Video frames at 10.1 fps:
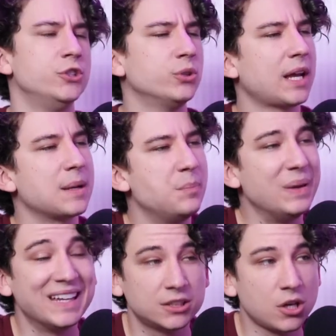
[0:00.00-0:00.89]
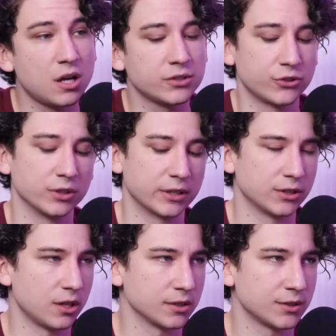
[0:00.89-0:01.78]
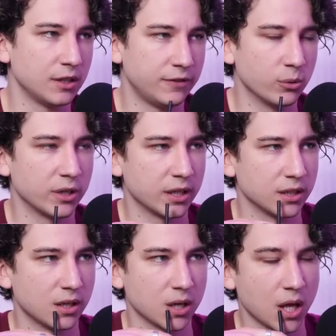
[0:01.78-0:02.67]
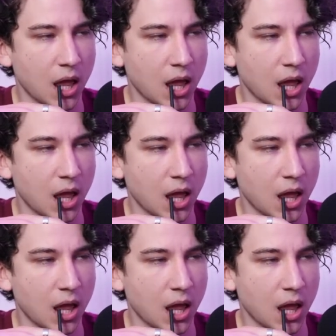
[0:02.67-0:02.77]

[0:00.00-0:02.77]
Do you like big dogs or little dogs? If you were to get a dog,